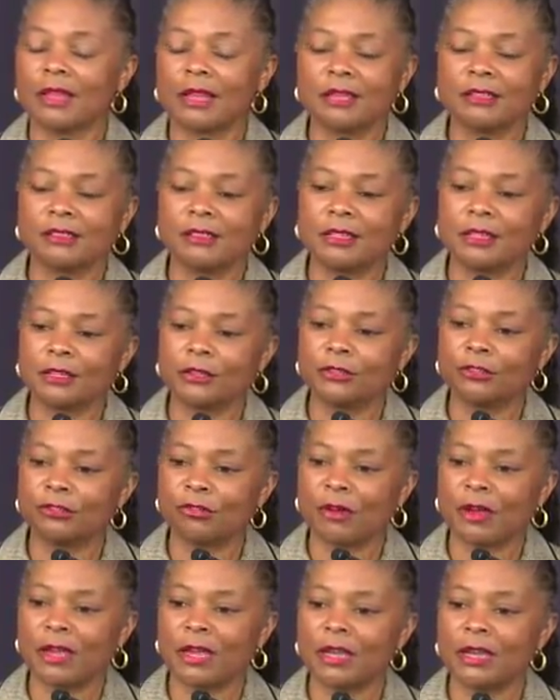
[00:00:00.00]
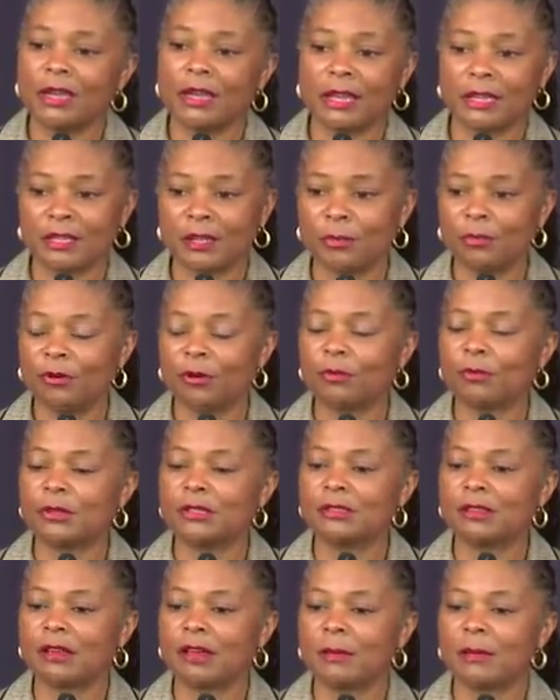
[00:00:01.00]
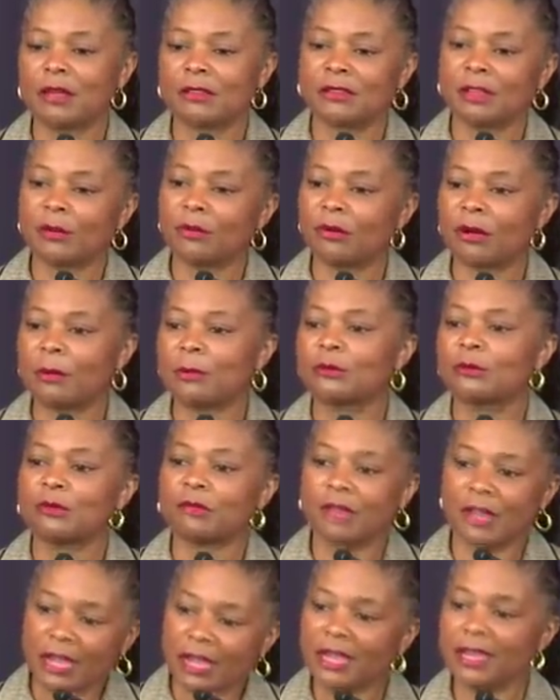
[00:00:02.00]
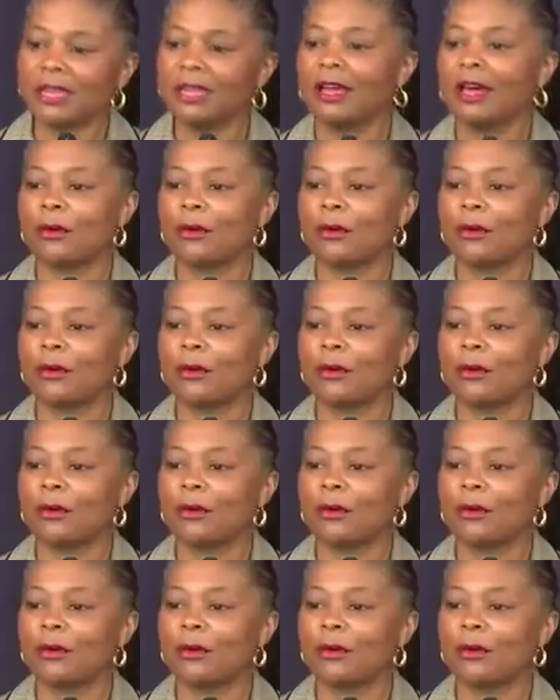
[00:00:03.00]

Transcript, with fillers: That's still in train, and at the appropriate time, as I promised with Lahey,